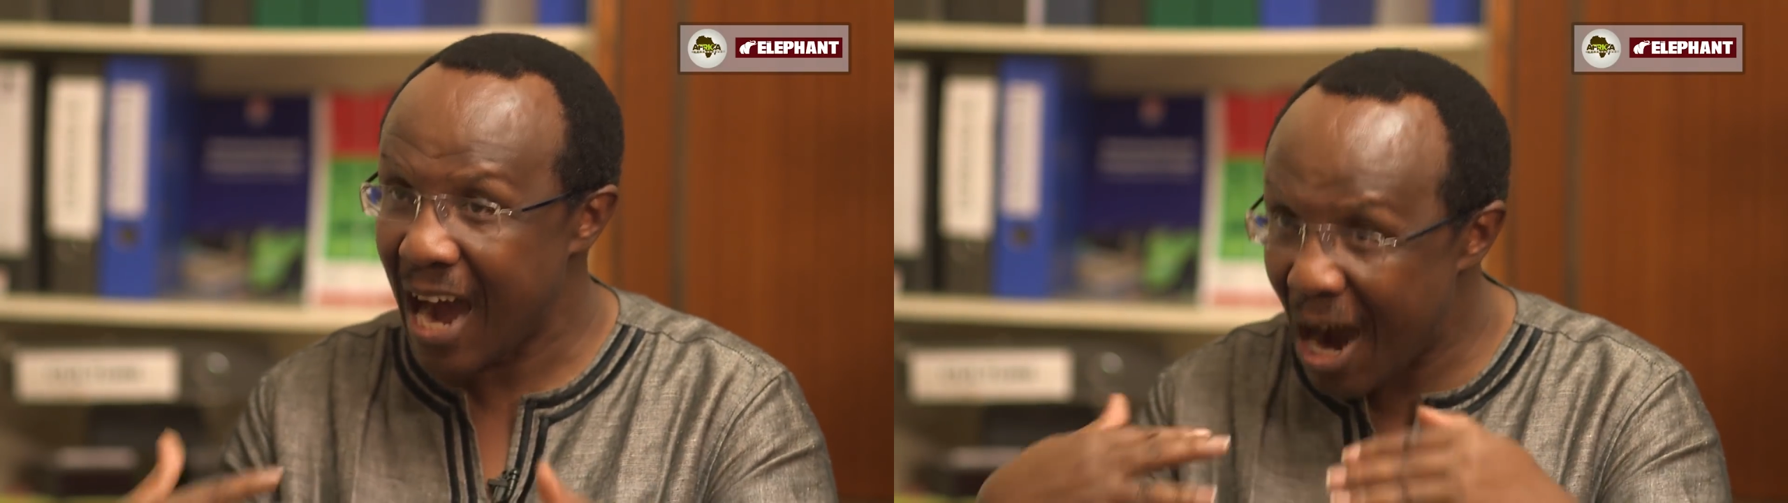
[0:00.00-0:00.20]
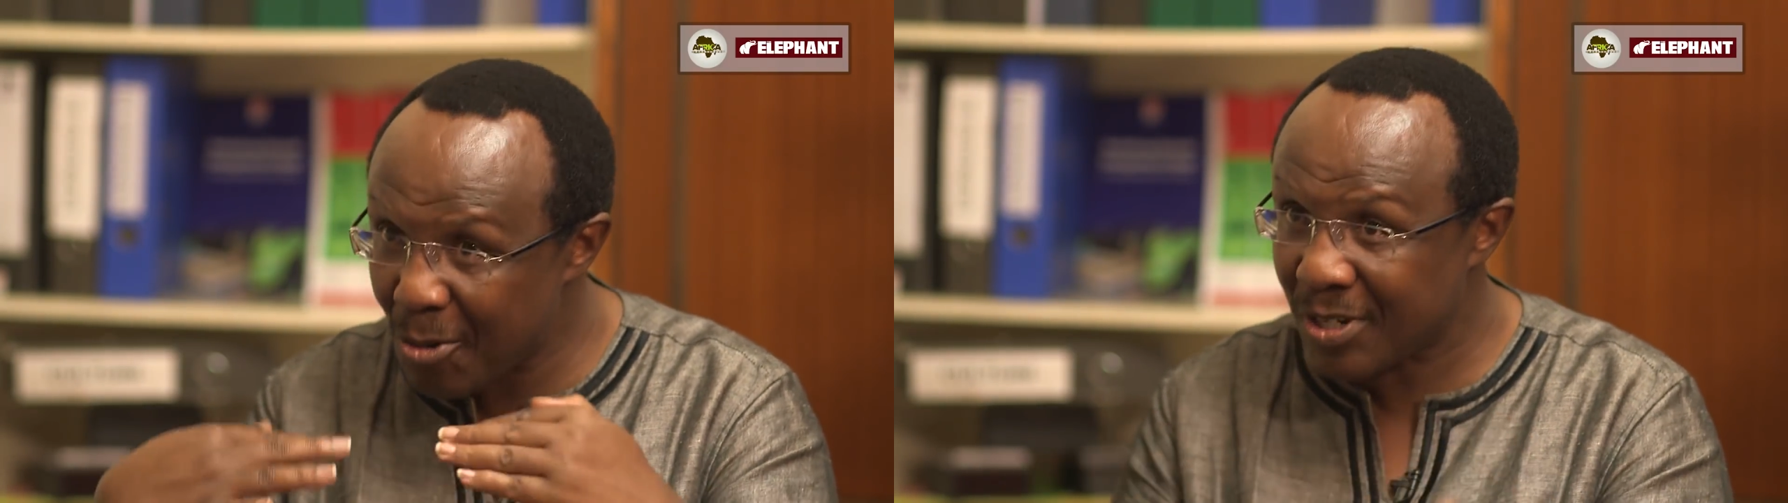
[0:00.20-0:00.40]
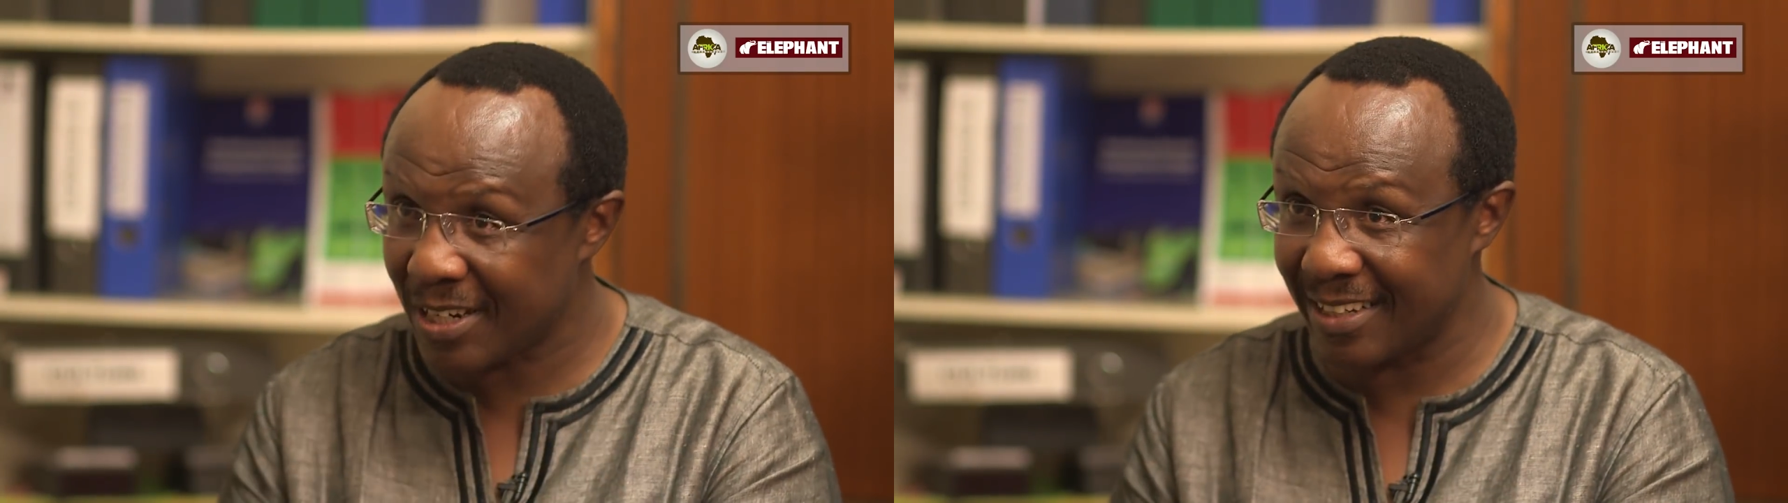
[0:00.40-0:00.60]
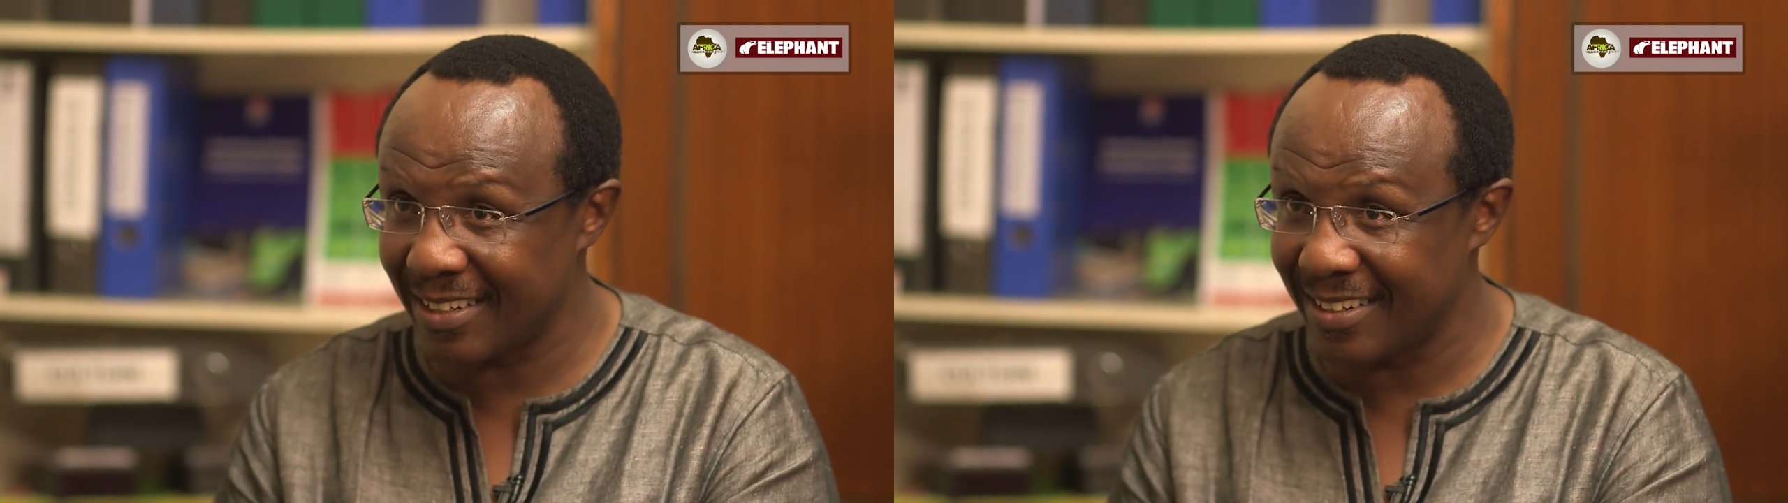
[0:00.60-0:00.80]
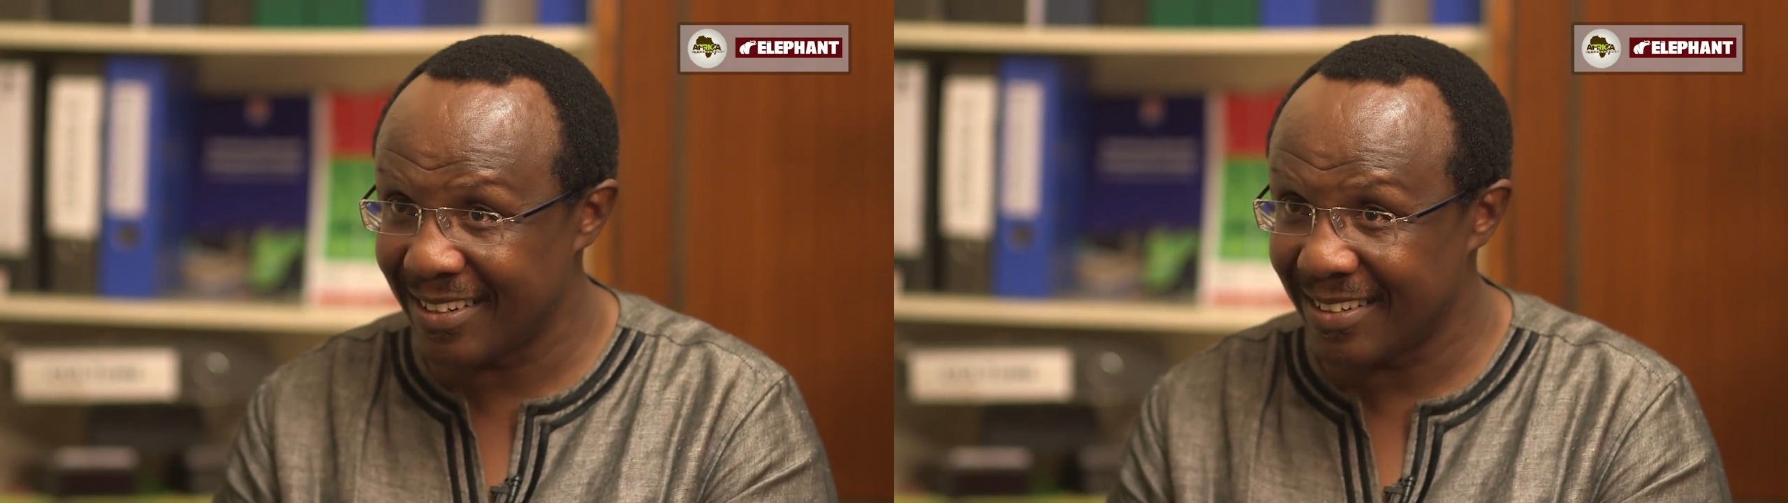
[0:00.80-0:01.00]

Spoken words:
outside